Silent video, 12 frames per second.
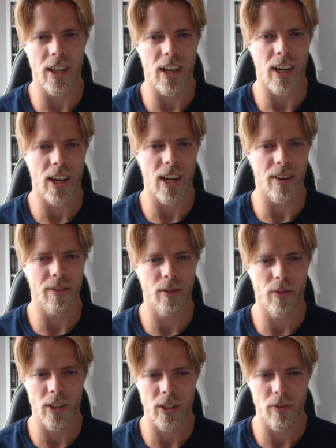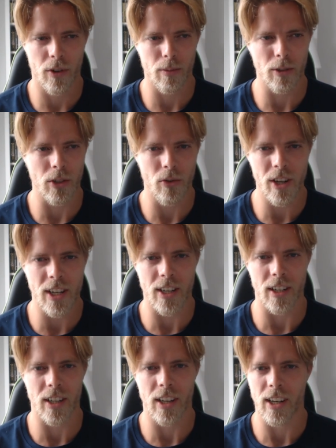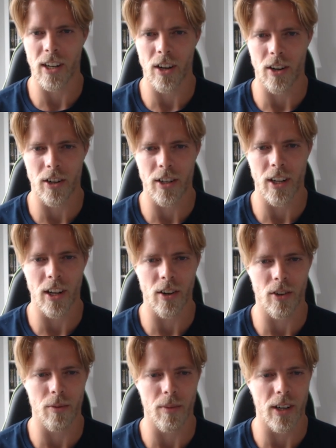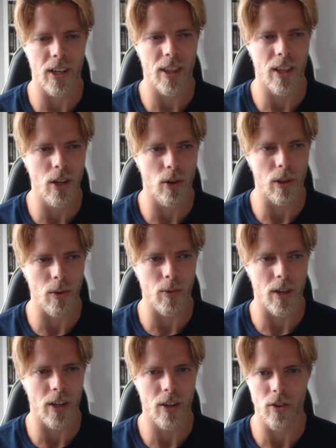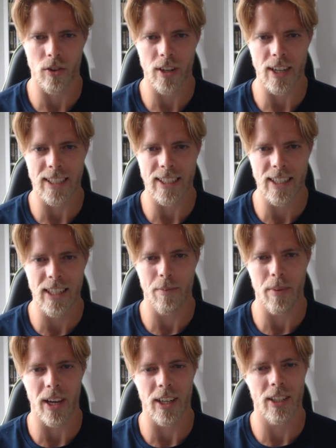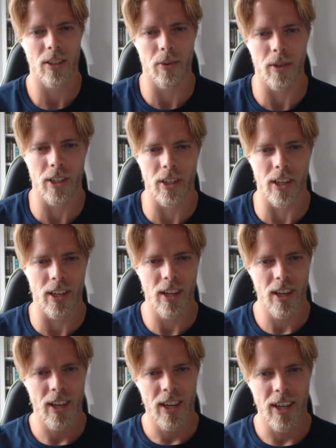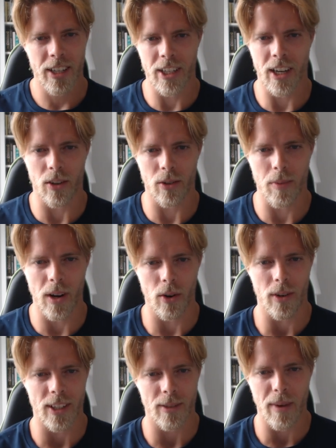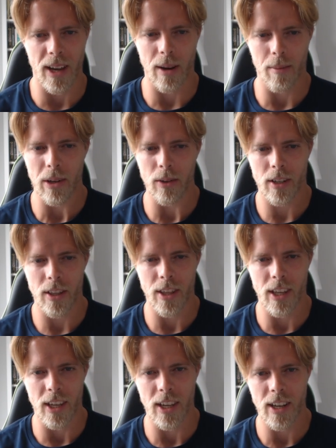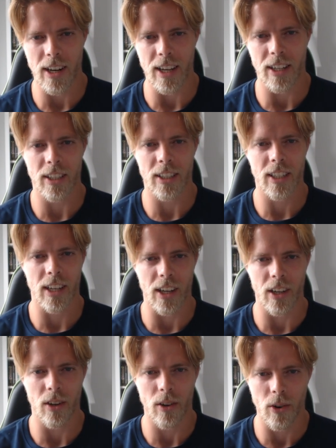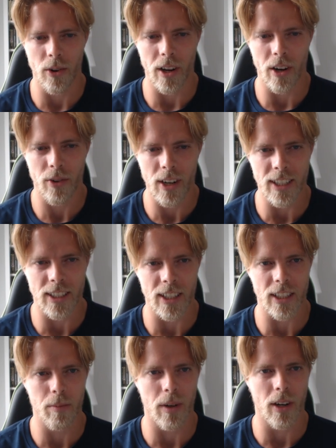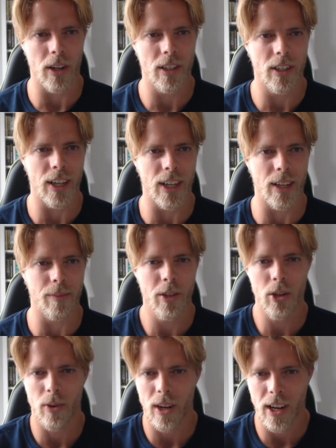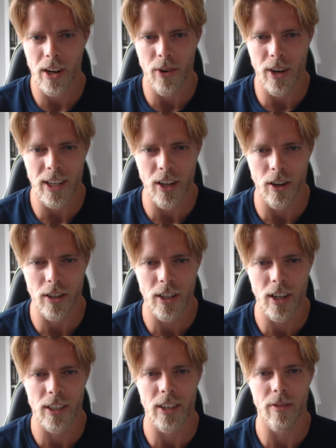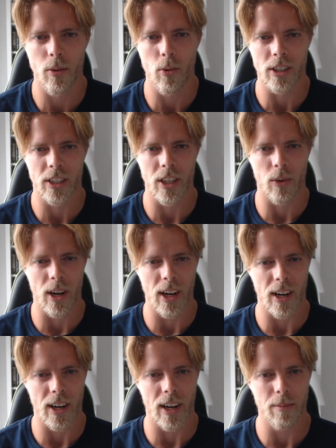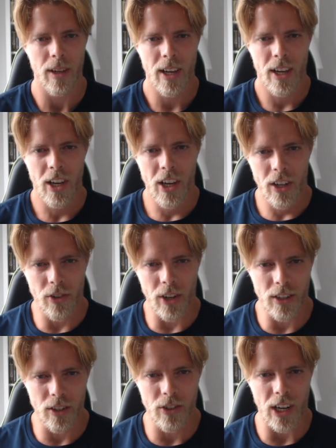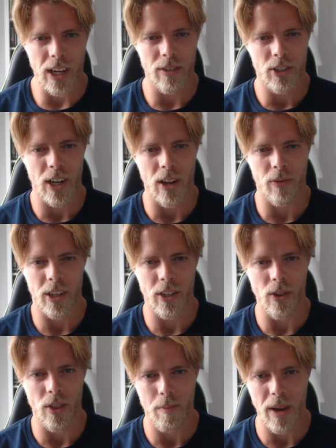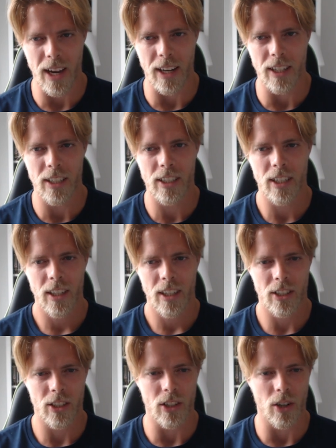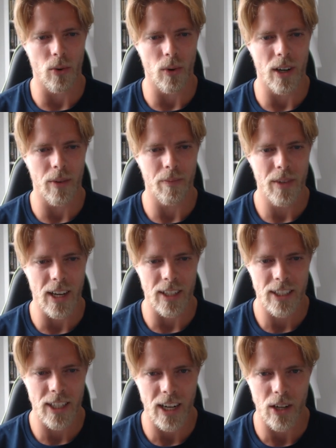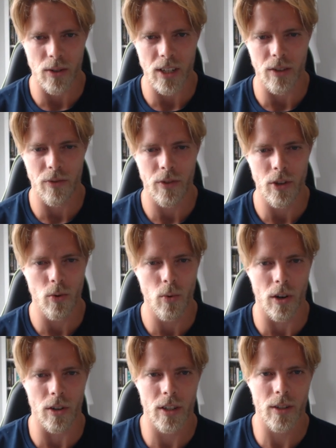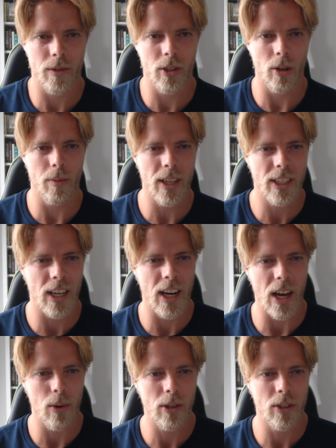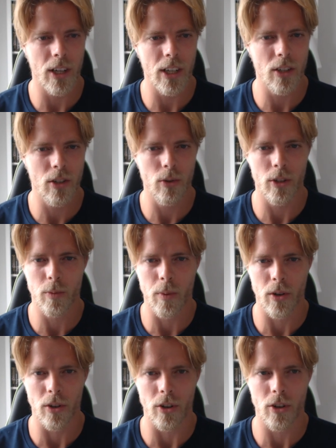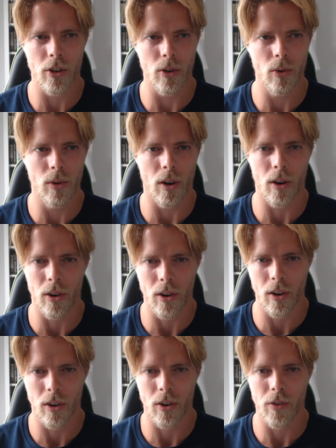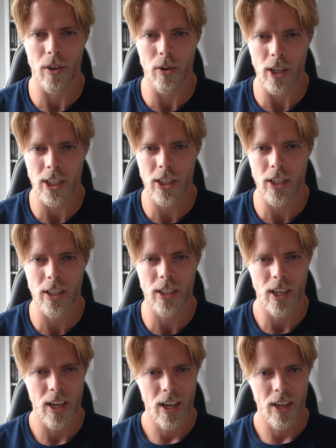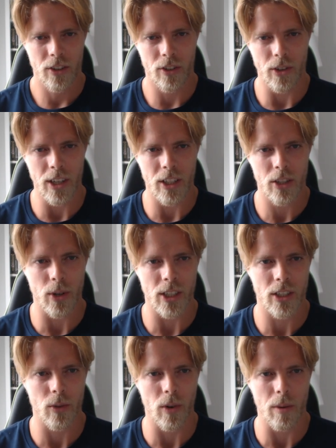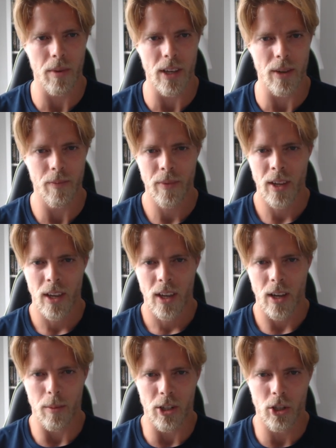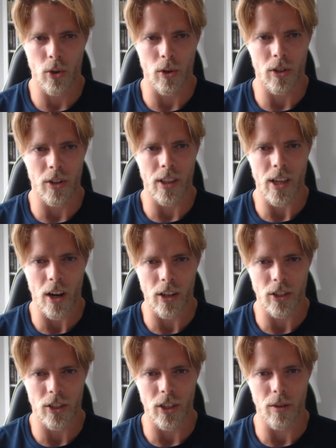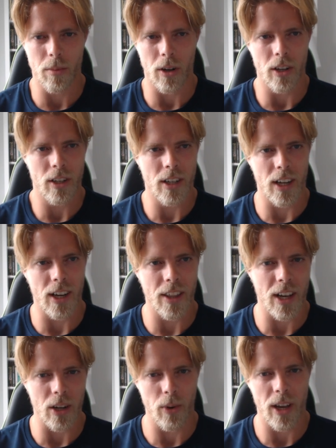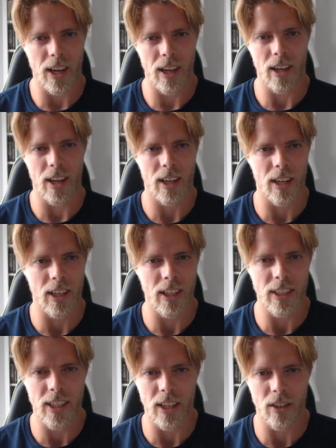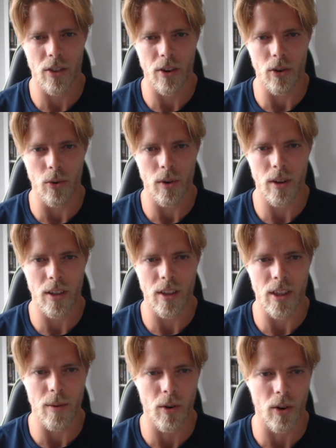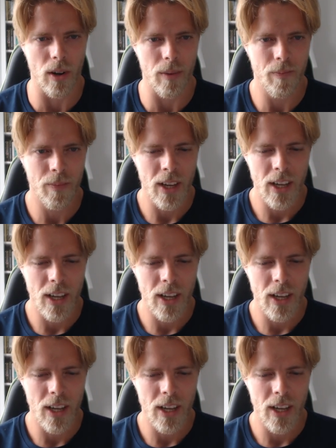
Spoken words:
I have first and foremost written a little article on my thegoldenone.se page, which you can check out below. It's mainly about the latest Legio Gloria releases, but you know, I like writing articles every once in a while, and I'm trying to drive traffic to the page. So yeah, check it out if you want. So basically, I will try to respond to all of the questions, so each question will be a bit shorter in the answer, but that way I can at least get through them all.